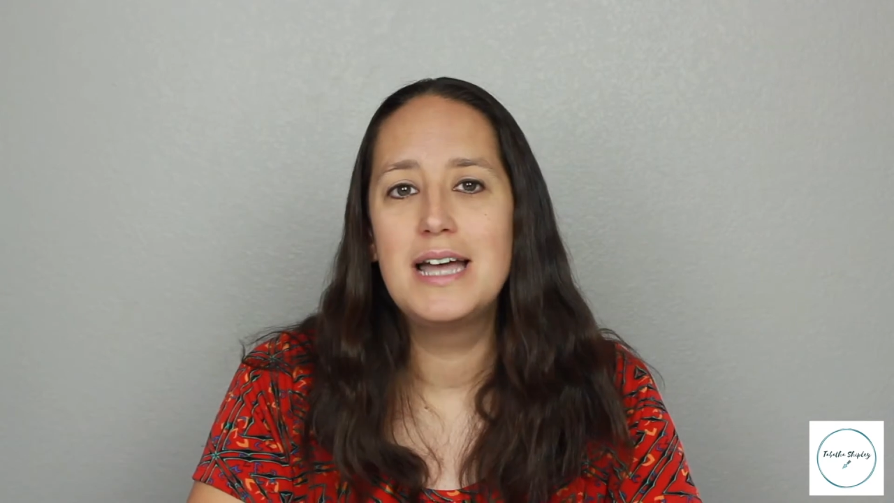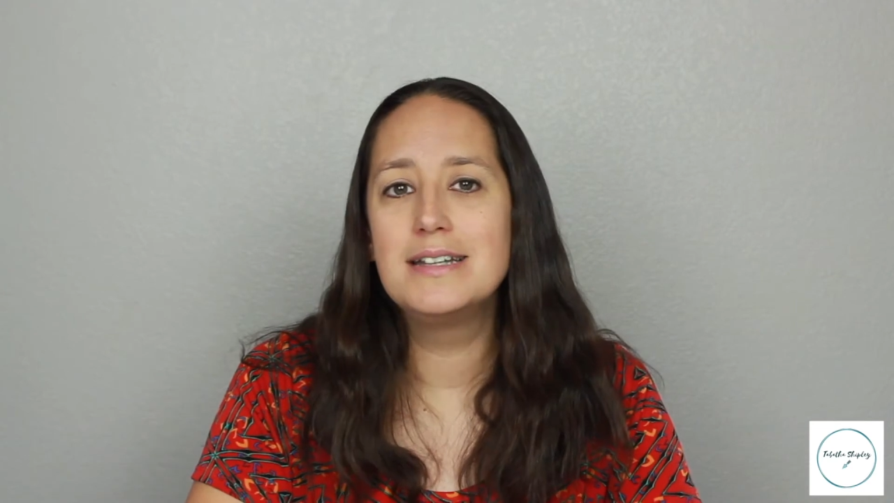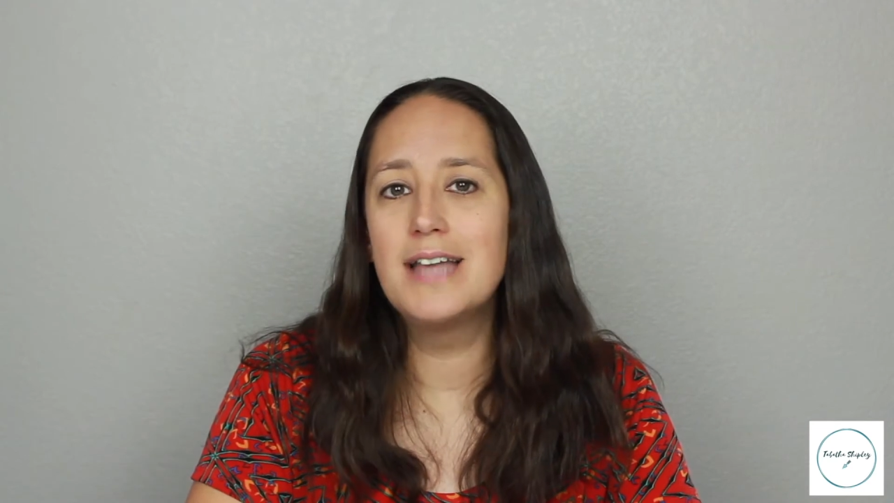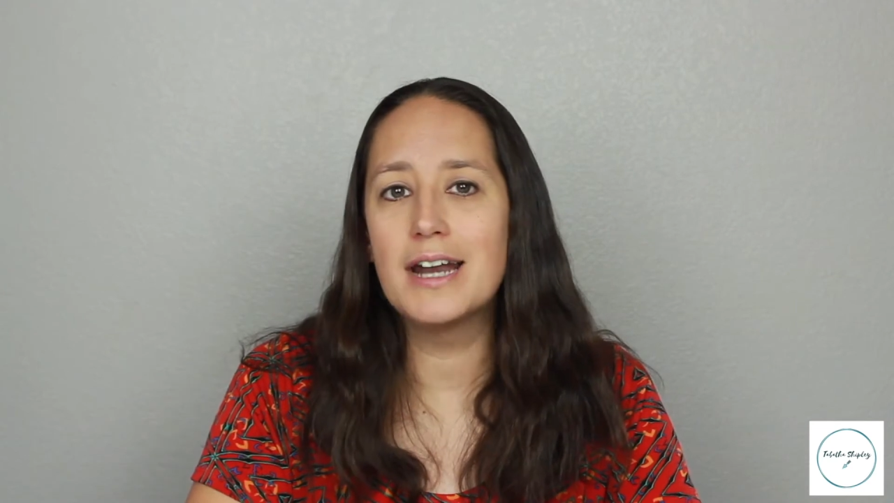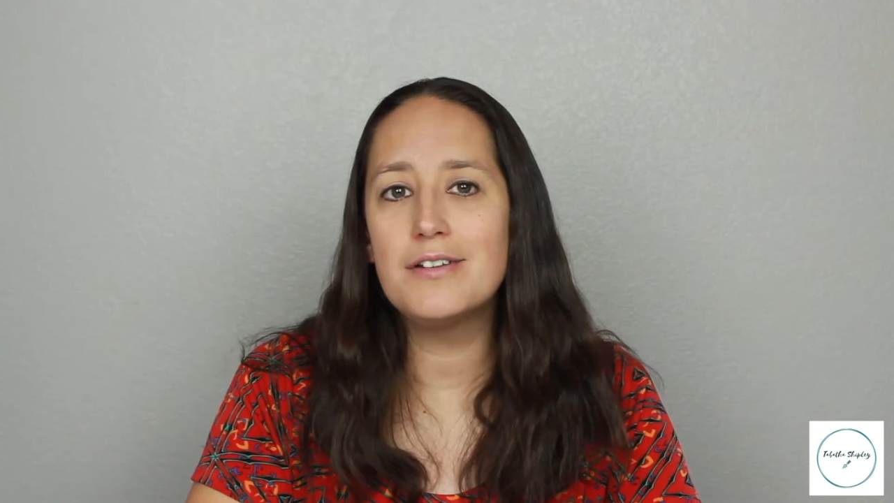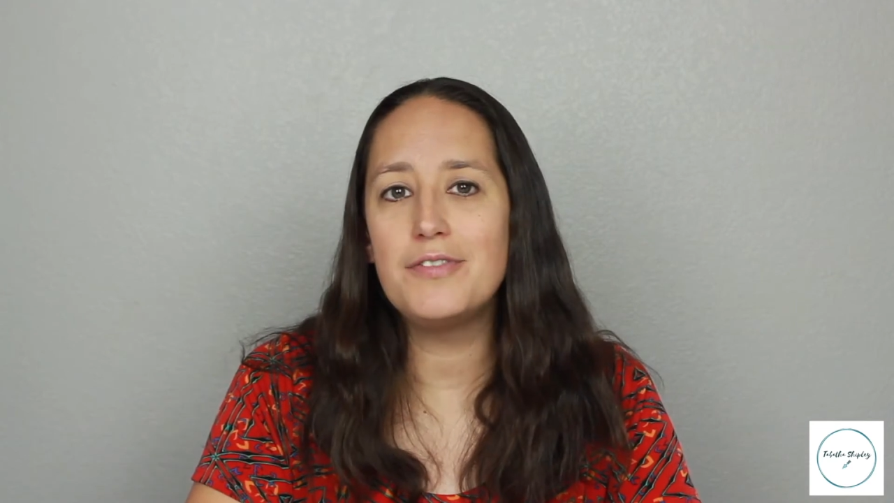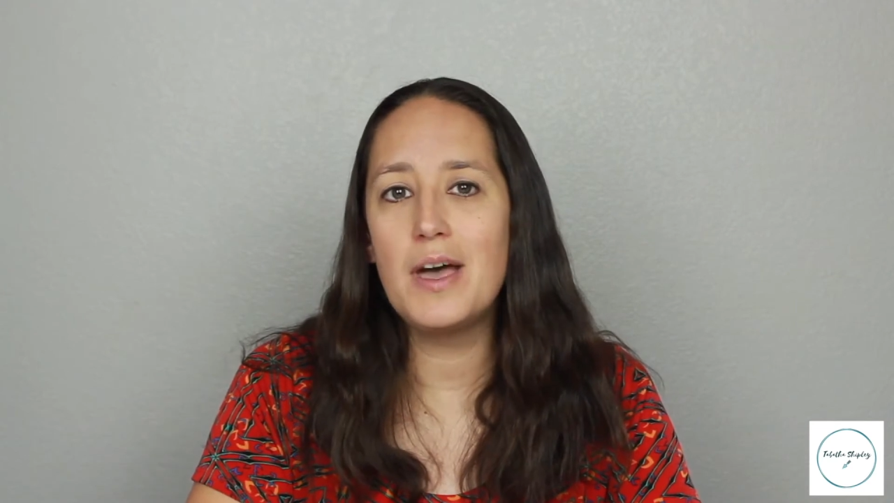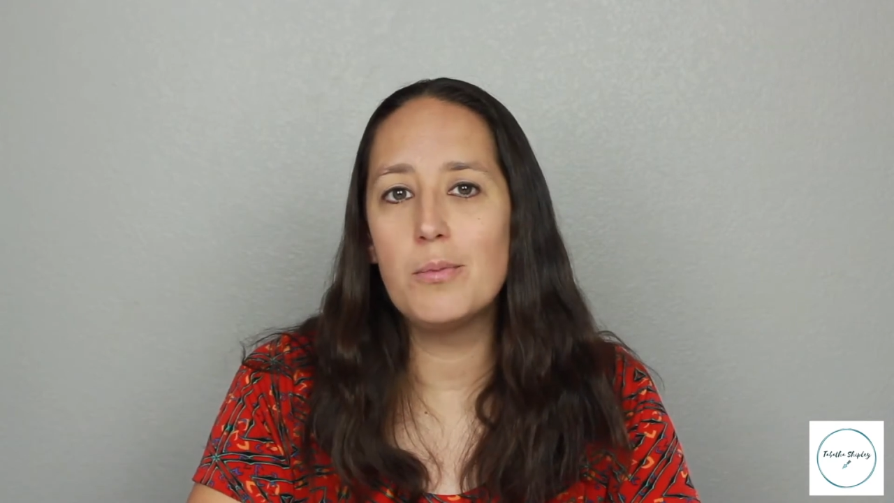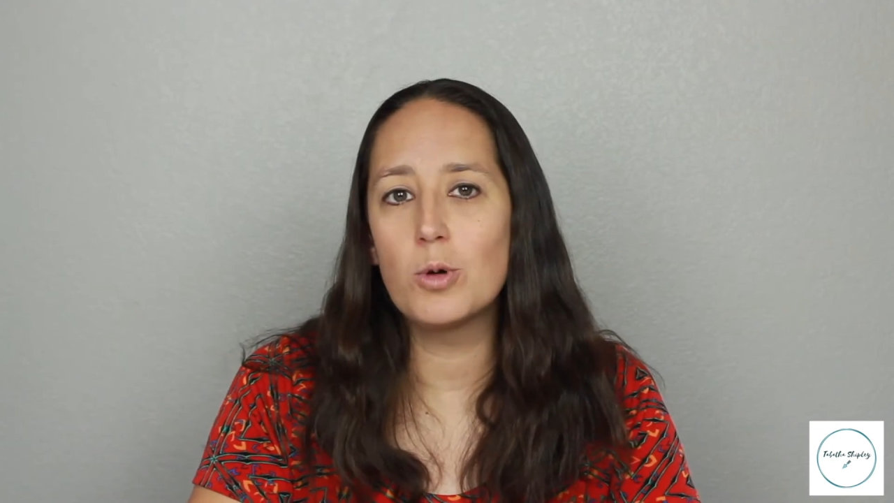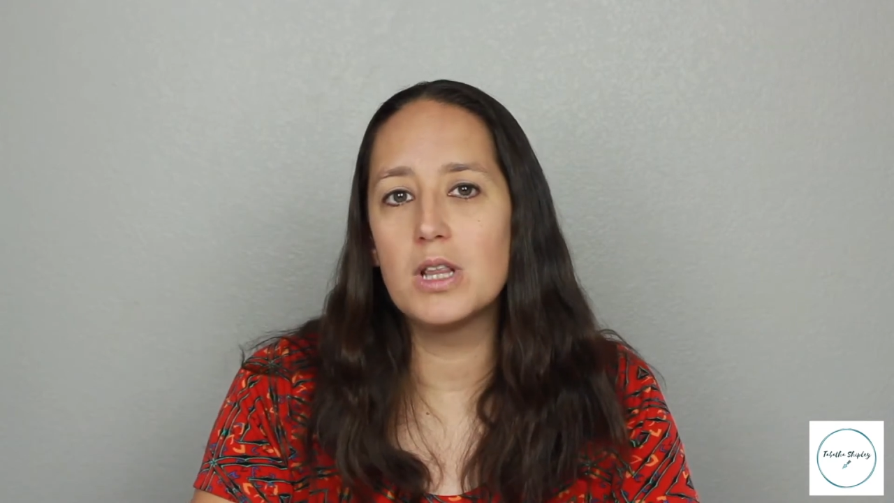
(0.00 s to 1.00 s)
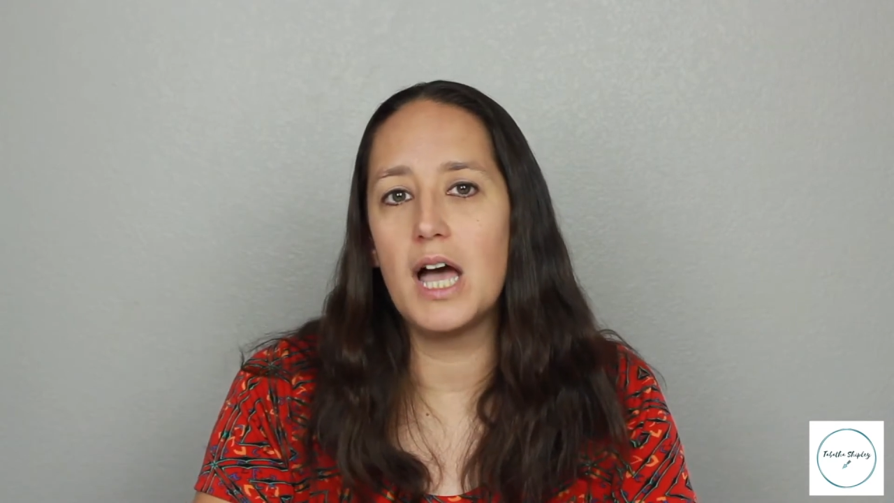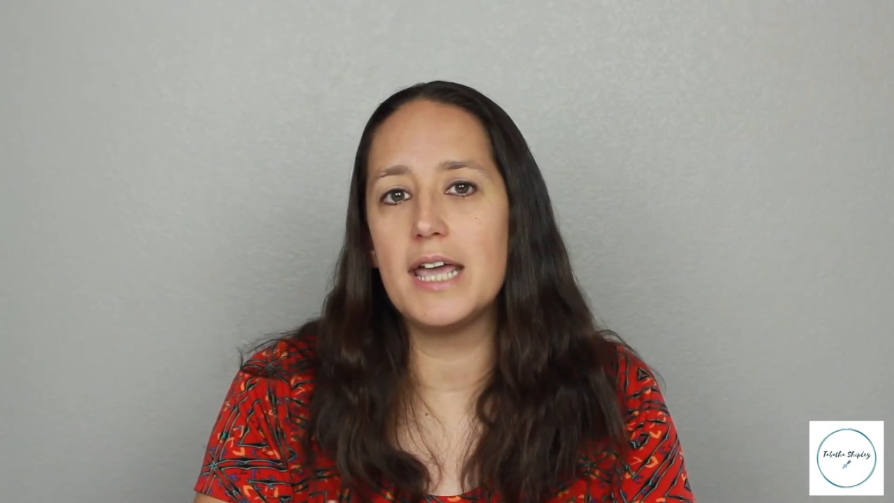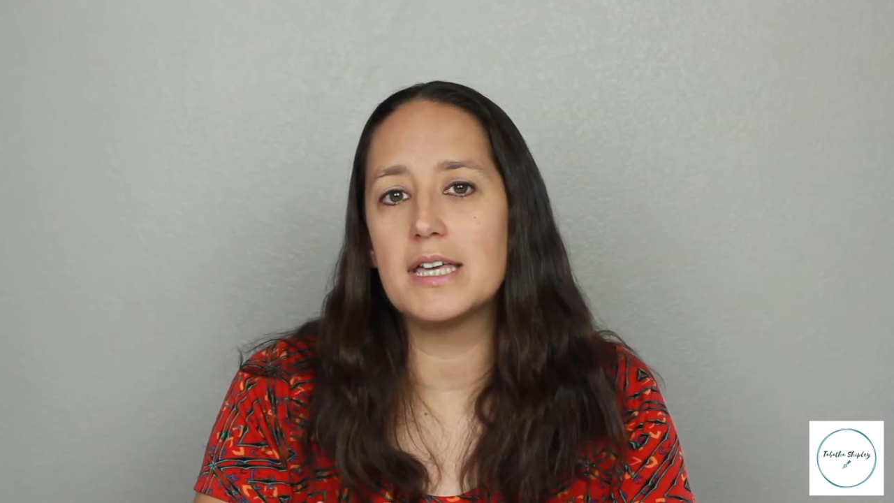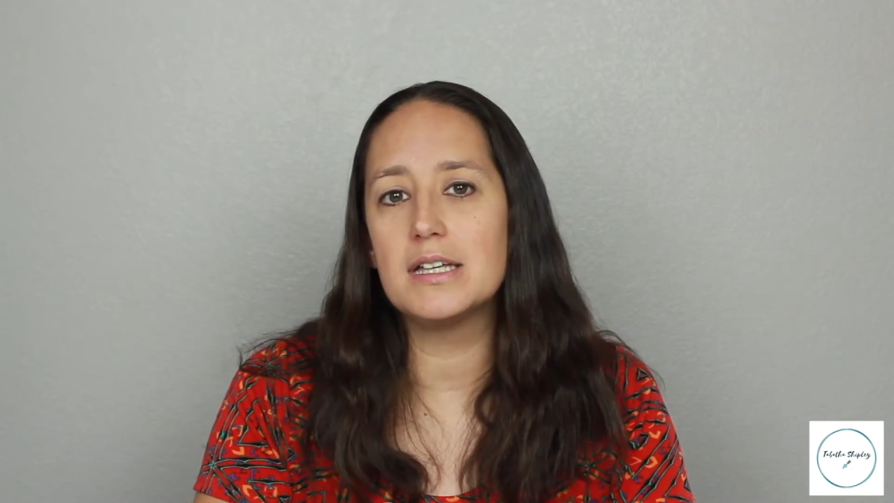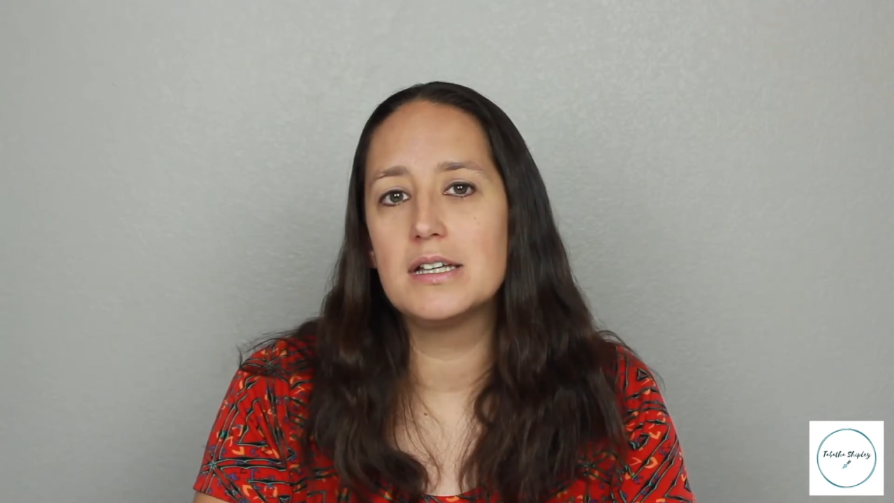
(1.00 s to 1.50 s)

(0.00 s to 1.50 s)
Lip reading: none of them were like